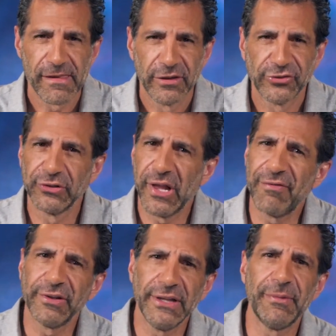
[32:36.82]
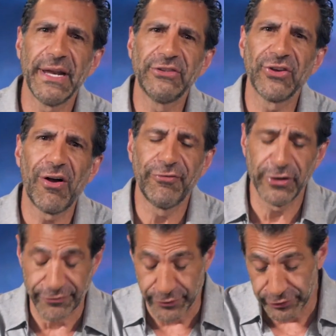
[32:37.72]
So love eliminates all
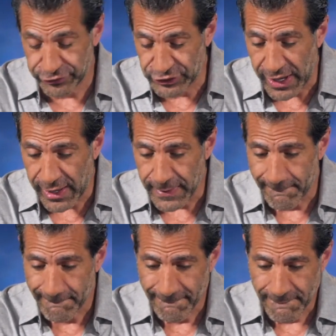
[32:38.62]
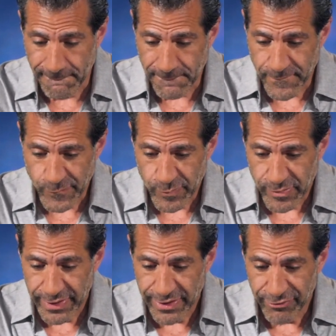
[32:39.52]
fear. 1 John
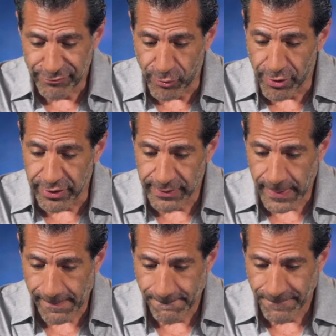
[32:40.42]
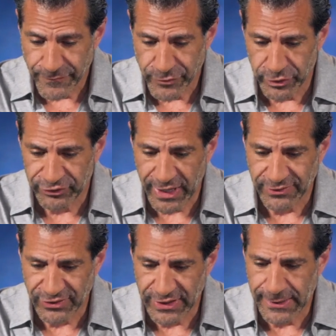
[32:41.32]
4, verse
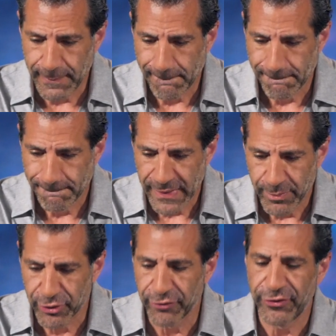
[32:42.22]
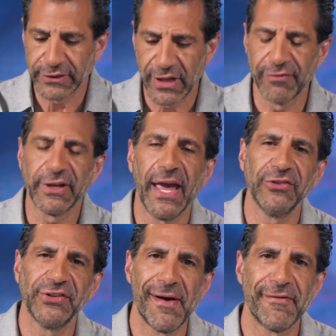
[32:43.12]
18. Perfect love
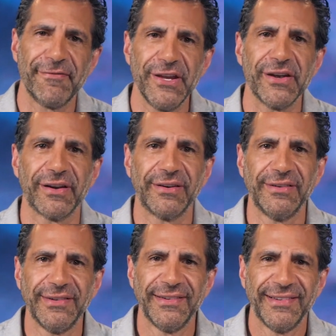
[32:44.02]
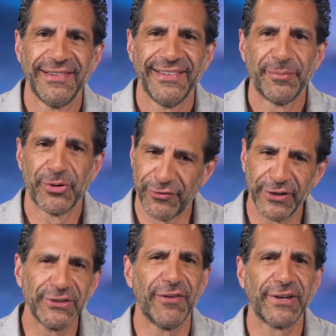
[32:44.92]
casts out fear.
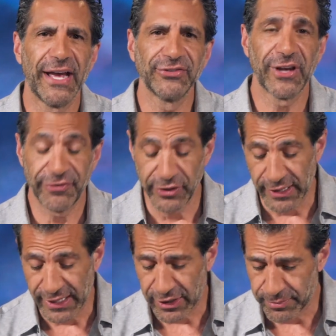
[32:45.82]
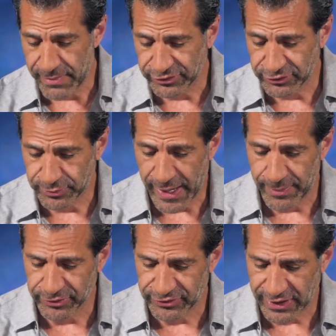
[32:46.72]
Perfect love casts out fear. I like how the Message
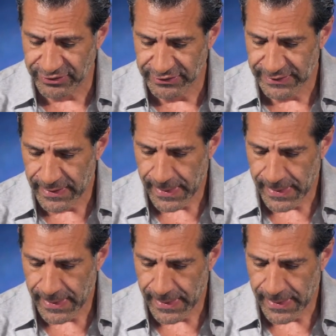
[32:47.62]
Bible says it.